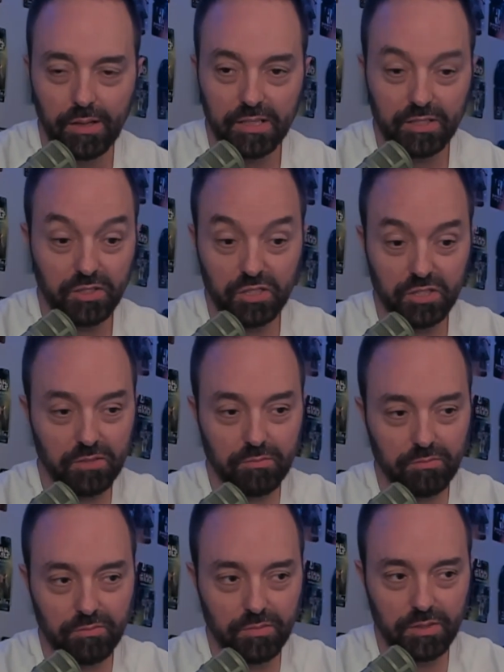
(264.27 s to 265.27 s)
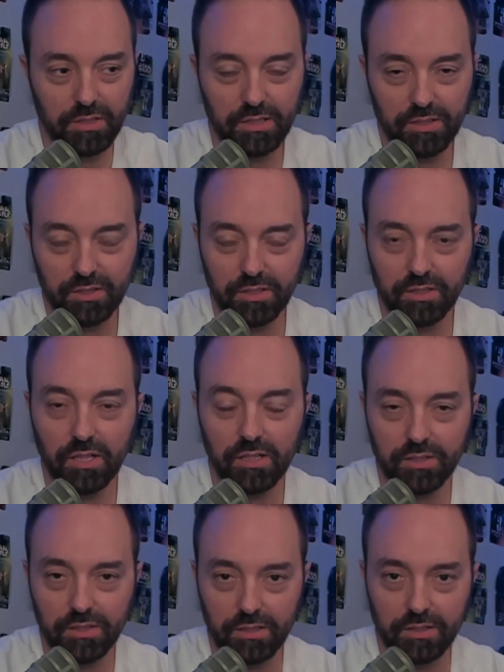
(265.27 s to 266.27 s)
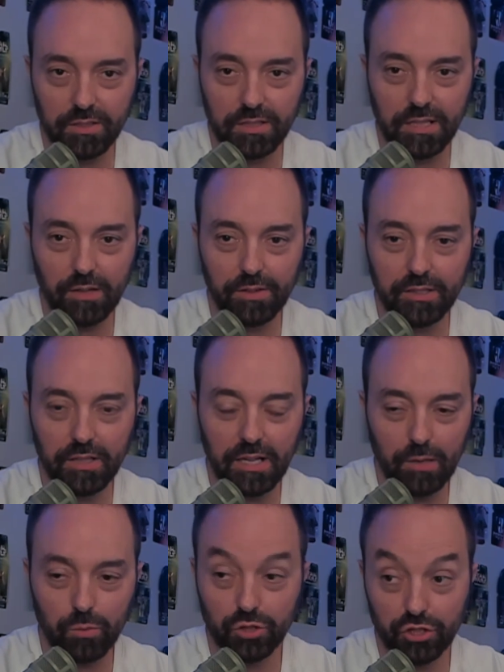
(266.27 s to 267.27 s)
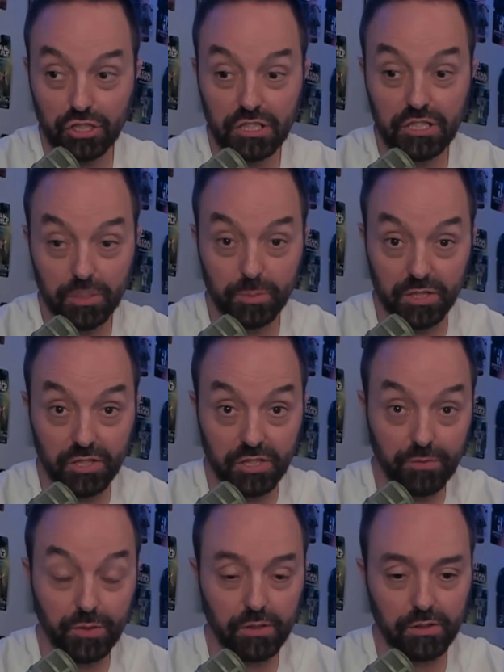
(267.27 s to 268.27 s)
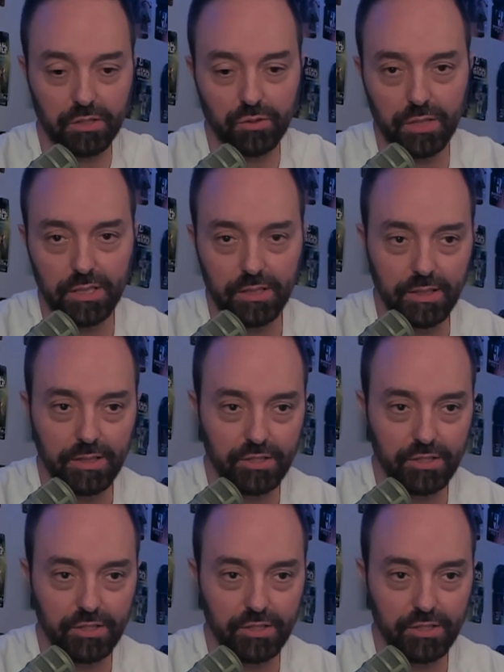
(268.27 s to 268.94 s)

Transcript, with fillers: It's just, it's disgusting to see how they, how she specifically treated it.